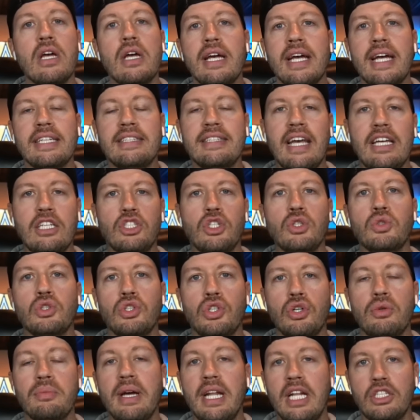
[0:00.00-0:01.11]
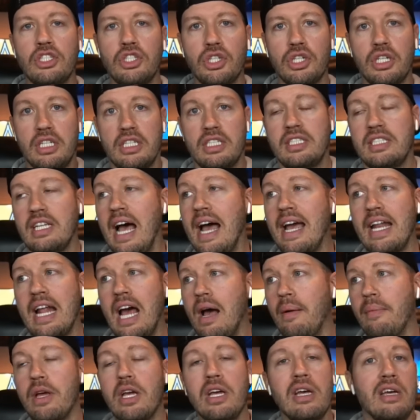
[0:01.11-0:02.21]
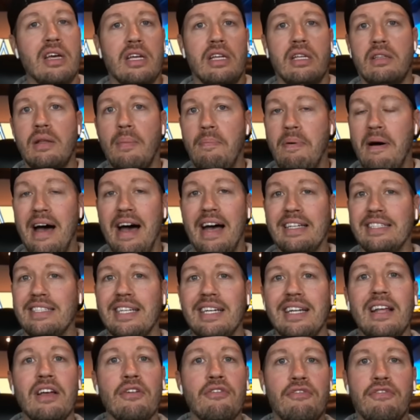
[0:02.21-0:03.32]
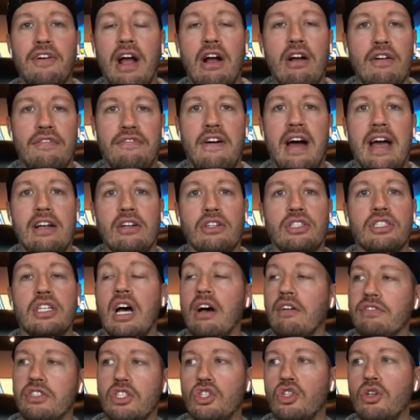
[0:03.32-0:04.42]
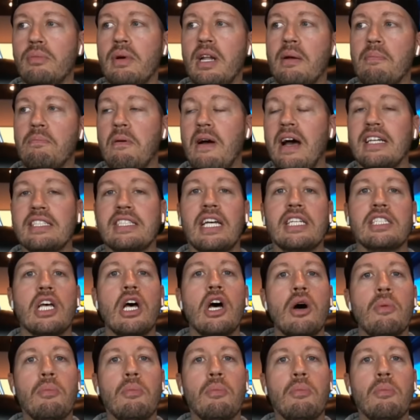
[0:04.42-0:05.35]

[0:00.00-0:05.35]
It takes you two minutes. You're going to sign up, deposit, verify yourself. Two minute process.